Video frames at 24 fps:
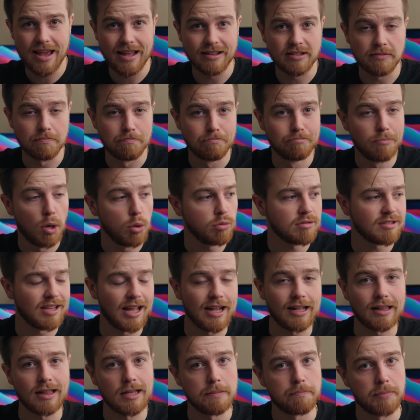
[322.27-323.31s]
It's most
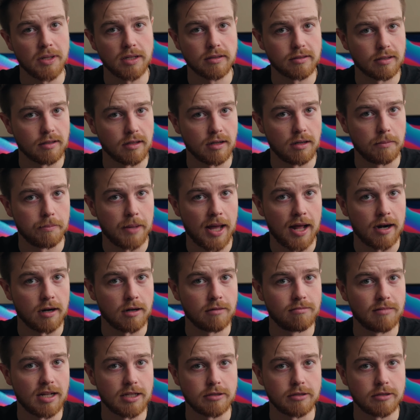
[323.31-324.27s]
likely built a little better,